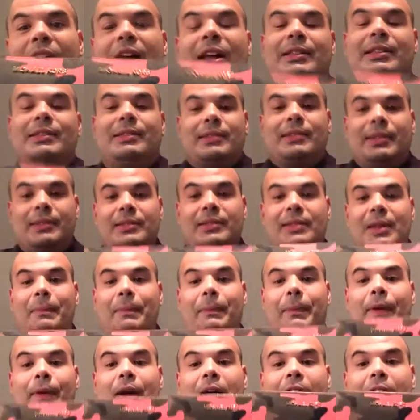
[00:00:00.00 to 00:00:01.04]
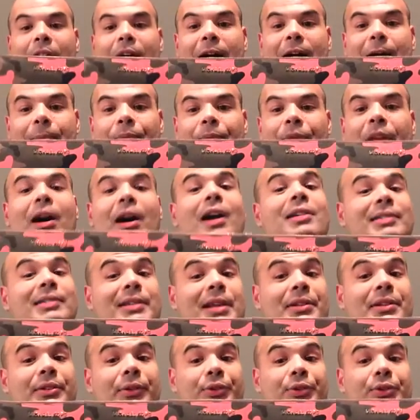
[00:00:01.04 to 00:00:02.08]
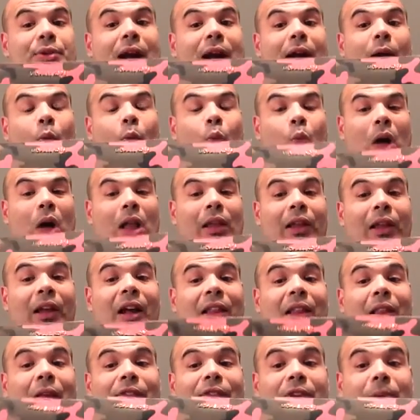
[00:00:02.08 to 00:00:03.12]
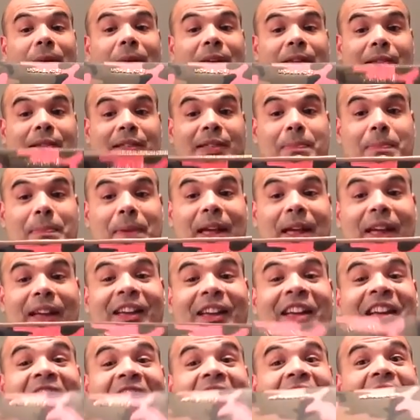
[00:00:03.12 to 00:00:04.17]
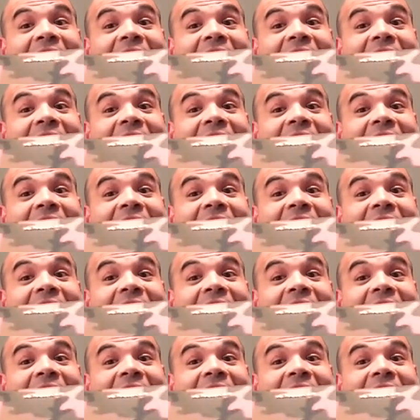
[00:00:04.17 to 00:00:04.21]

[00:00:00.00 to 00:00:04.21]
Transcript: It's the zip continental style wallet. I love it because it's big.